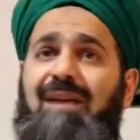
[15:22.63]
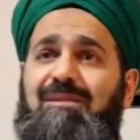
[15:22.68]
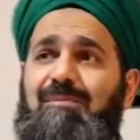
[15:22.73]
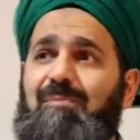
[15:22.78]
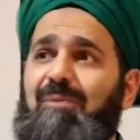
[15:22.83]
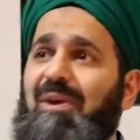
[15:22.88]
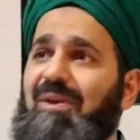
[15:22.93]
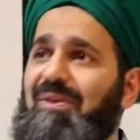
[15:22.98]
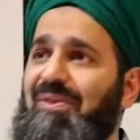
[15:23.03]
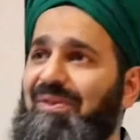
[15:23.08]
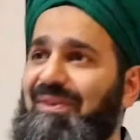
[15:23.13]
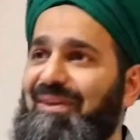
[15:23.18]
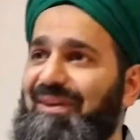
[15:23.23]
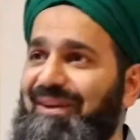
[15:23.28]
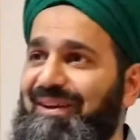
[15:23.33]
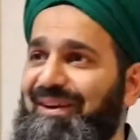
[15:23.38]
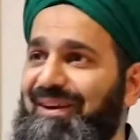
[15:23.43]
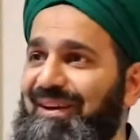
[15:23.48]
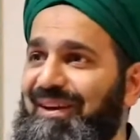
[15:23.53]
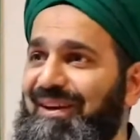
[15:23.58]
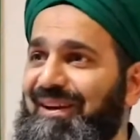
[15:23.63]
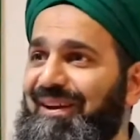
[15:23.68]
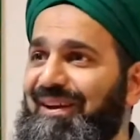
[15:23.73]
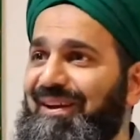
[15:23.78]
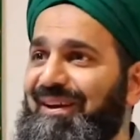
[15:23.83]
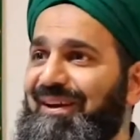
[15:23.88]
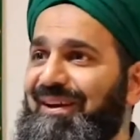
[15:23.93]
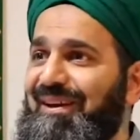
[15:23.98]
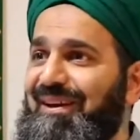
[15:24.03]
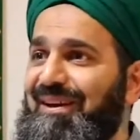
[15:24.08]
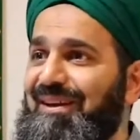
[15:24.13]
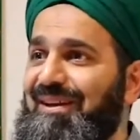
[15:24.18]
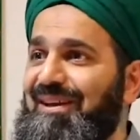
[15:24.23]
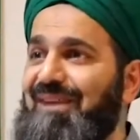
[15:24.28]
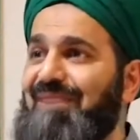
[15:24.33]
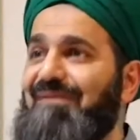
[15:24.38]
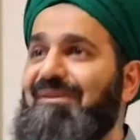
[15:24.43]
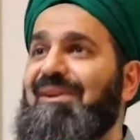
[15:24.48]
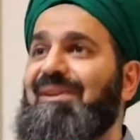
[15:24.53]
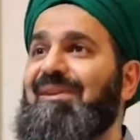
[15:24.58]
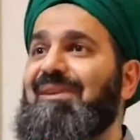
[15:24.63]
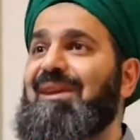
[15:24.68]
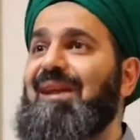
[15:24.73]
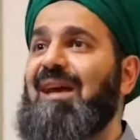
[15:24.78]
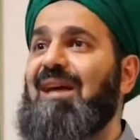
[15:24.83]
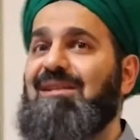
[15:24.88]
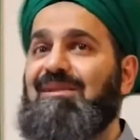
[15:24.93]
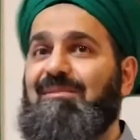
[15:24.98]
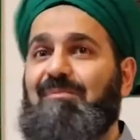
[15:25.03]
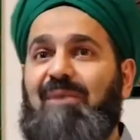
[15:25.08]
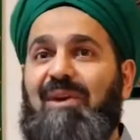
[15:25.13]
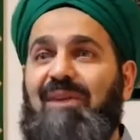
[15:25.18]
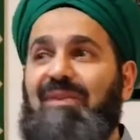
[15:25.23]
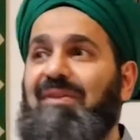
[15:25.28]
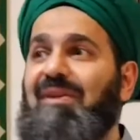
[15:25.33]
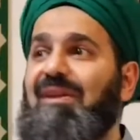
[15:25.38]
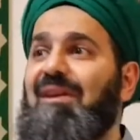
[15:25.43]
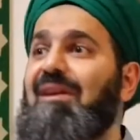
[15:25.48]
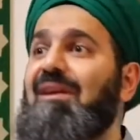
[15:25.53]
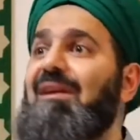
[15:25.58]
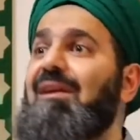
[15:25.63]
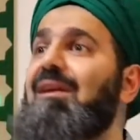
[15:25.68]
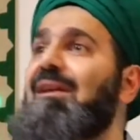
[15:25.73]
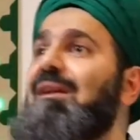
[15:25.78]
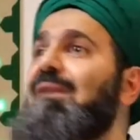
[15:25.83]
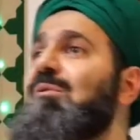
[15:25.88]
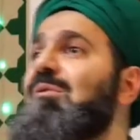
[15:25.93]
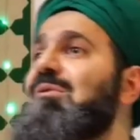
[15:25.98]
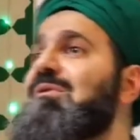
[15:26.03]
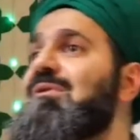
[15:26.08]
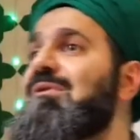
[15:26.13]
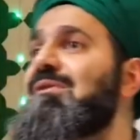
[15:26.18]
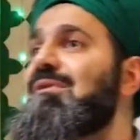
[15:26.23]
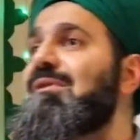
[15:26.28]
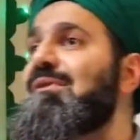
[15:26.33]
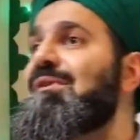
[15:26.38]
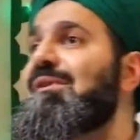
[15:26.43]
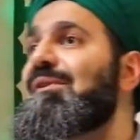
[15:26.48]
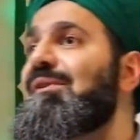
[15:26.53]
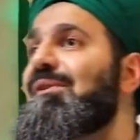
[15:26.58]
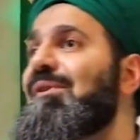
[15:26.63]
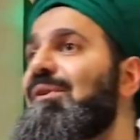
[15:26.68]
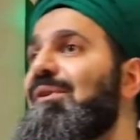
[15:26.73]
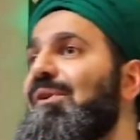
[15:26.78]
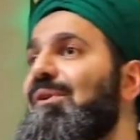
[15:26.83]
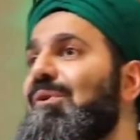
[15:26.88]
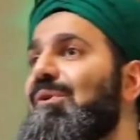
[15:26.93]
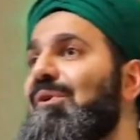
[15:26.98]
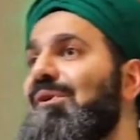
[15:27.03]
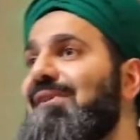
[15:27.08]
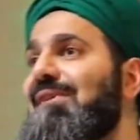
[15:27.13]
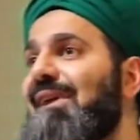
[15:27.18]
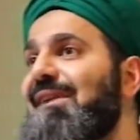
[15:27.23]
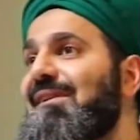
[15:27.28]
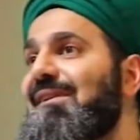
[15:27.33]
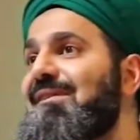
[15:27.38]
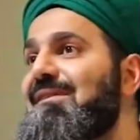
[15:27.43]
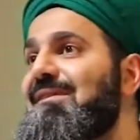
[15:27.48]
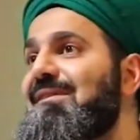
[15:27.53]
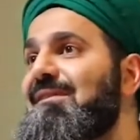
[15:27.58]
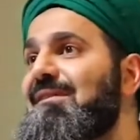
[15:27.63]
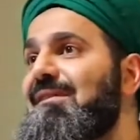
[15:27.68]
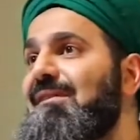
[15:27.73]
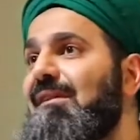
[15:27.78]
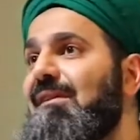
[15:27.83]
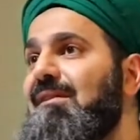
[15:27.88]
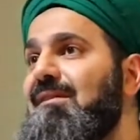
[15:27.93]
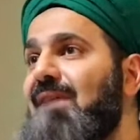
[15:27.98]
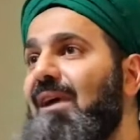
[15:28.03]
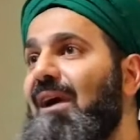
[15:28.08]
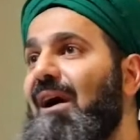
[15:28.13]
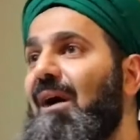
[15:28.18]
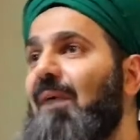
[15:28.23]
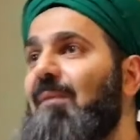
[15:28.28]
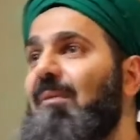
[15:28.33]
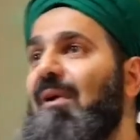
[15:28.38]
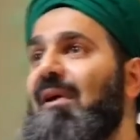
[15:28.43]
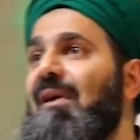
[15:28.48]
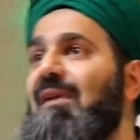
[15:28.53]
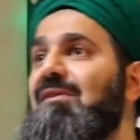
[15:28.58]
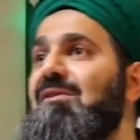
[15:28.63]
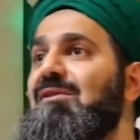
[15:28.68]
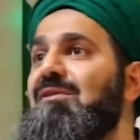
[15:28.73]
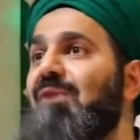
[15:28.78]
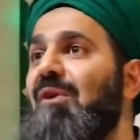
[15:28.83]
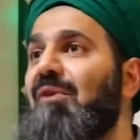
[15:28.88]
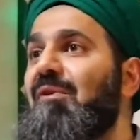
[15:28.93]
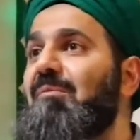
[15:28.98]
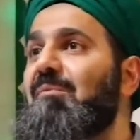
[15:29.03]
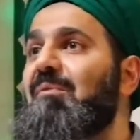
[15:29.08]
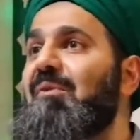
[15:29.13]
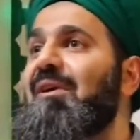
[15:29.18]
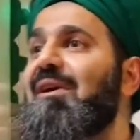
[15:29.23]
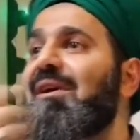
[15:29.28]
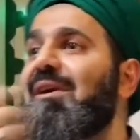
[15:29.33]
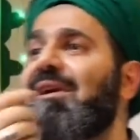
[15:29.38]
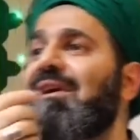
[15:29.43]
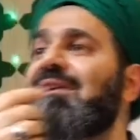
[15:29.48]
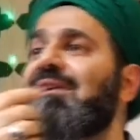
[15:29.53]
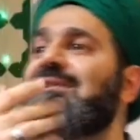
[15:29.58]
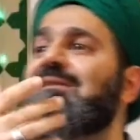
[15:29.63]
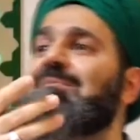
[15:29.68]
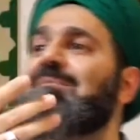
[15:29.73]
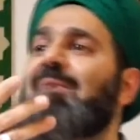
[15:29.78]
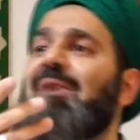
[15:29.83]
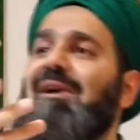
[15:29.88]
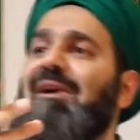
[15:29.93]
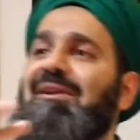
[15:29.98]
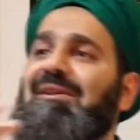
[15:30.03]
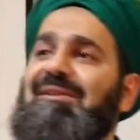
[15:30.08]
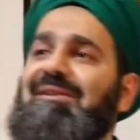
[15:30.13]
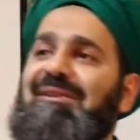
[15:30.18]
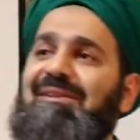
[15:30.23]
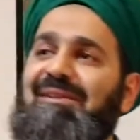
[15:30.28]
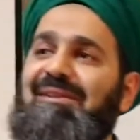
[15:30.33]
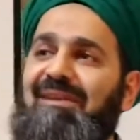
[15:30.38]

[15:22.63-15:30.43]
breath. Even in the last breath, he was looked at his Sahaba and he saw them praying and he smiled.